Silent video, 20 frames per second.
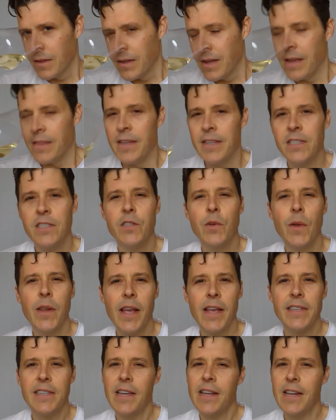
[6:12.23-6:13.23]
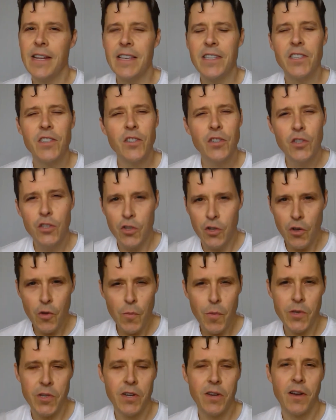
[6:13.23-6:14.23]
And this 2018 is
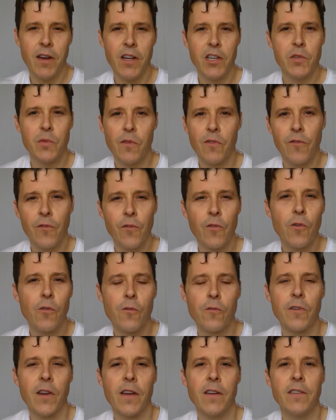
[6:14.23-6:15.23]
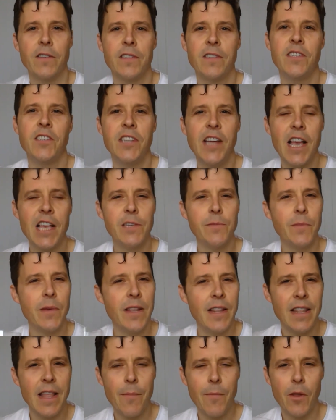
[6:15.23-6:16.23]
supercharged with floral notes.
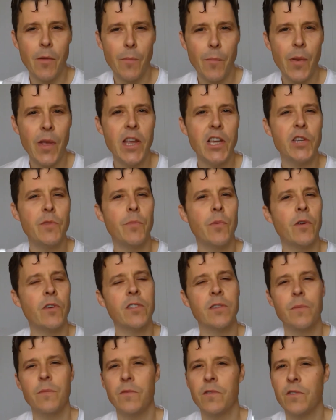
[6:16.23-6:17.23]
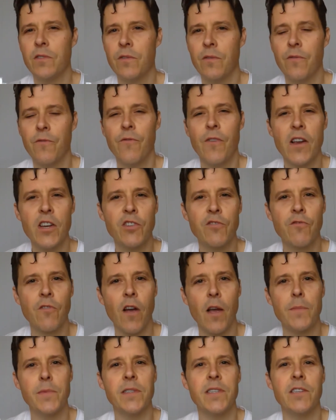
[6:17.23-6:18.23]
Jasmine, lemon and peach blossoms, fresh
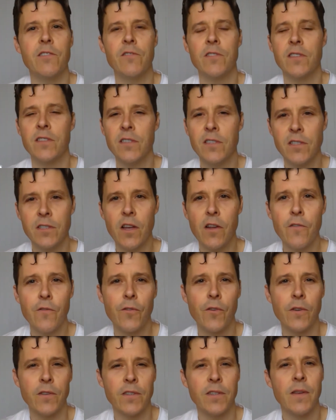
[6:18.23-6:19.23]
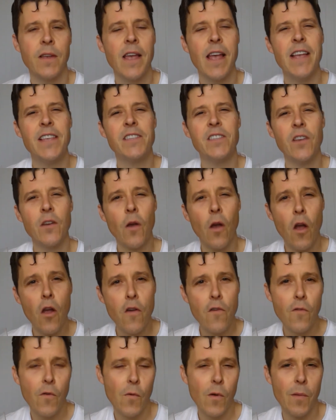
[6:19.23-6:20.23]
ripe citrus and stone fruits. It's so
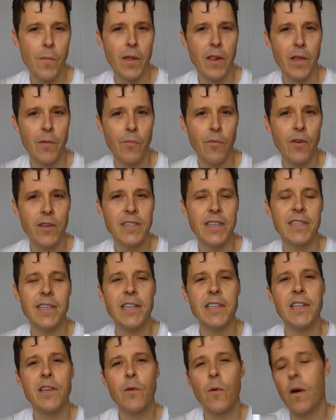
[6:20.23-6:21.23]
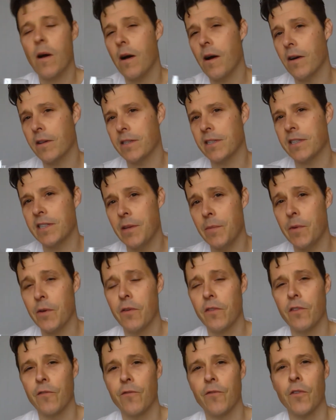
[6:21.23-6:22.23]
overwhelmingly pretty, it's actually quite hard to see
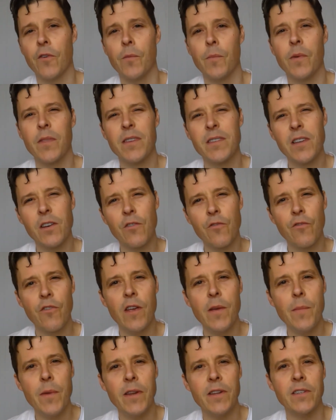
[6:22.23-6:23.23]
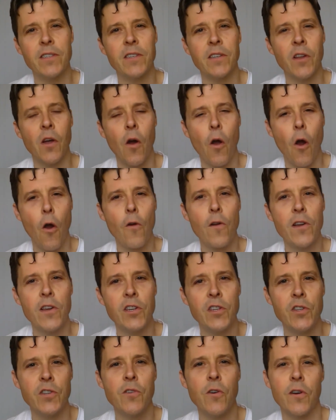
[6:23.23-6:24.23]
beyond the fruit, but there's a creaminess and
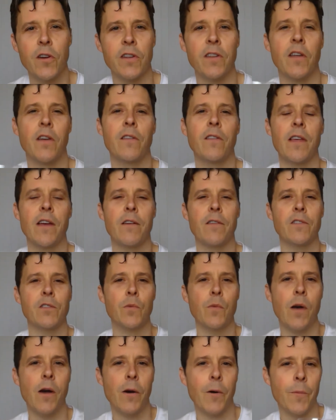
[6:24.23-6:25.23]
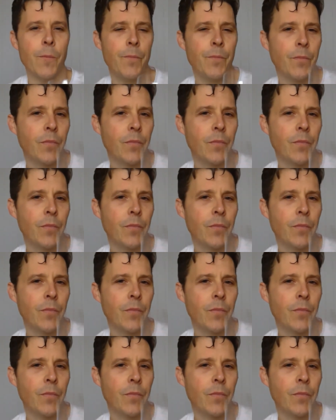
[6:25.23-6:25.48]
orange yogurt note there as well.